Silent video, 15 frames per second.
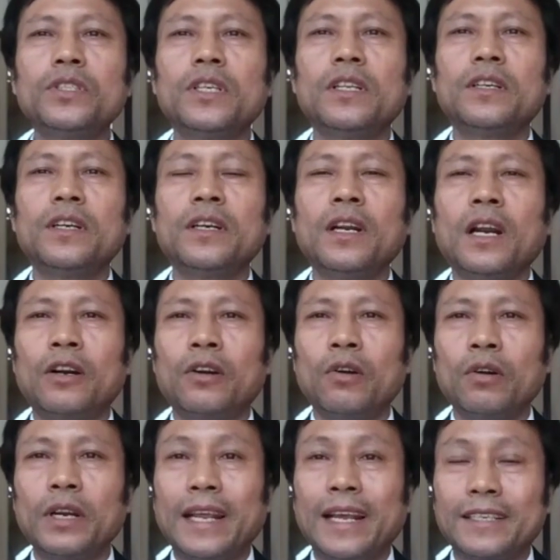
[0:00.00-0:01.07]
children are
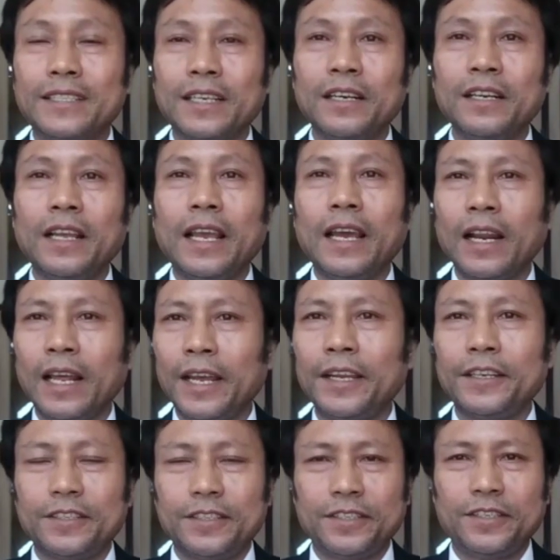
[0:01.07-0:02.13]
not exactly
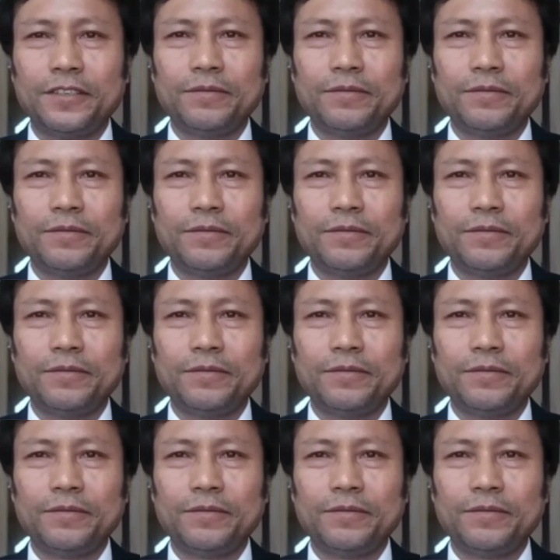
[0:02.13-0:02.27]
alike.